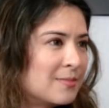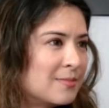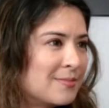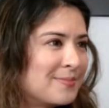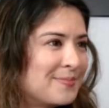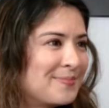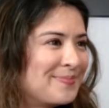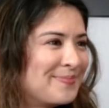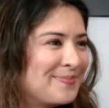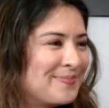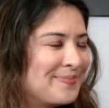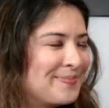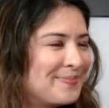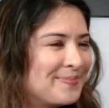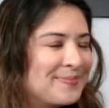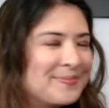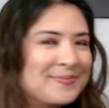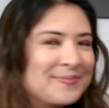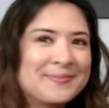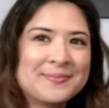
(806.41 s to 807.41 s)

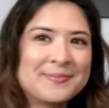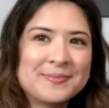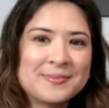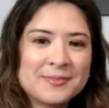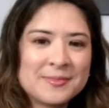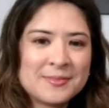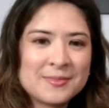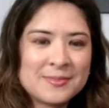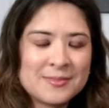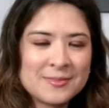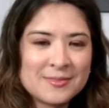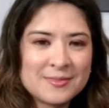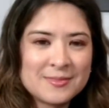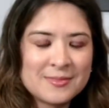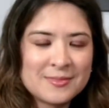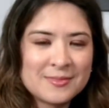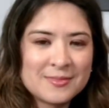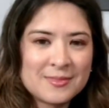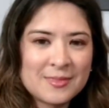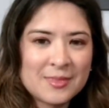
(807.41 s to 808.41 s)

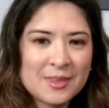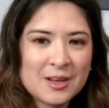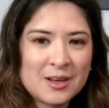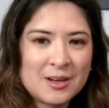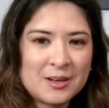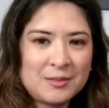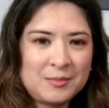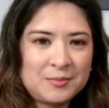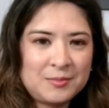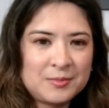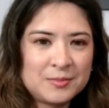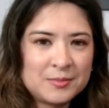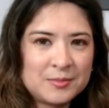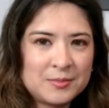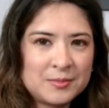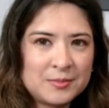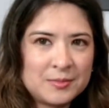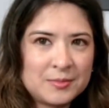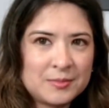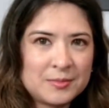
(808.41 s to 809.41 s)

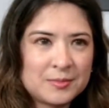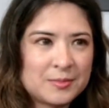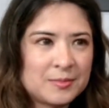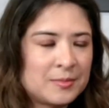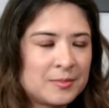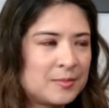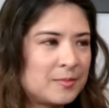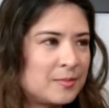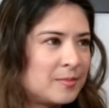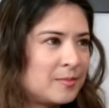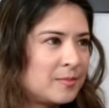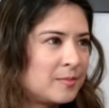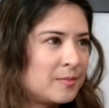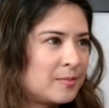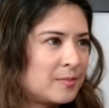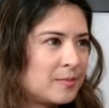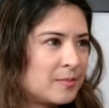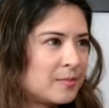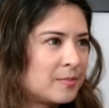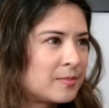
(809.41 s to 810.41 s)

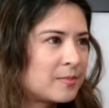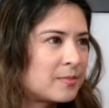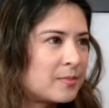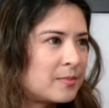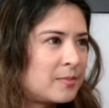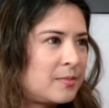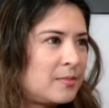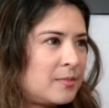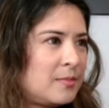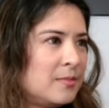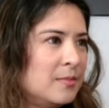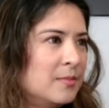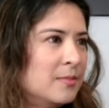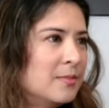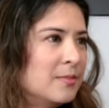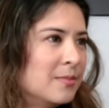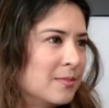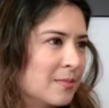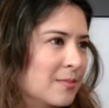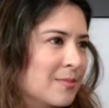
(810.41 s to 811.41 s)

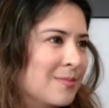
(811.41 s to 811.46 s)
(silent)